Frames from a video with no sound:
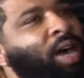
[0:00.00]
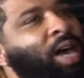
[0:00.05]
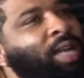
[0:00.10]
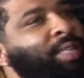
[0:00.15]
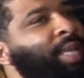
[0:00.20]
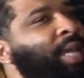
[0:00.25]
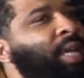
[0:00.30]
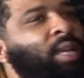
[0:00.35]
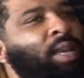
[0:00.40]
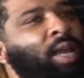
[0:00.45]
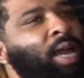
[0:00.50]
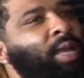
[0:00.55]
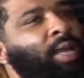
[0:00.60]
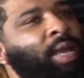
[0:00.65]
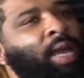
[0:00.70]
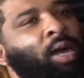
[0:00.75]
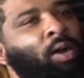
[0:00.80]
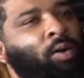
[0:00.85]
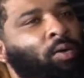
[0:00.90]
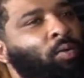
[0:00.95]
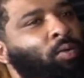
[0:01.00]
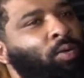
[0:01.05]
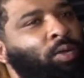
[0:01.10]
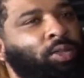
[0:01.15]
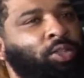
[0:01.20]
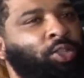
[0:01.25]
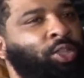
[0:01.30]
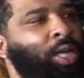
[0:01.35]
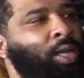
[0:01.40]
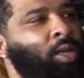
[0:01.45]
I didn't like how
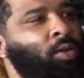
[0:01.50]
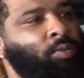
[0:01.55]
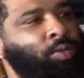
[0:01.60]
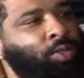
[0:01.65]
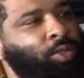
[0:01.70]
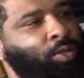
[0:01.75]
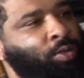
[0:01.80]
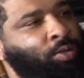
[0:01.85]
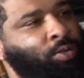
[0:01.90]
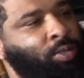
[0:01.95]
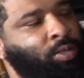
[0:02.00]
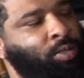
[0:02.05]
Xhaka was used.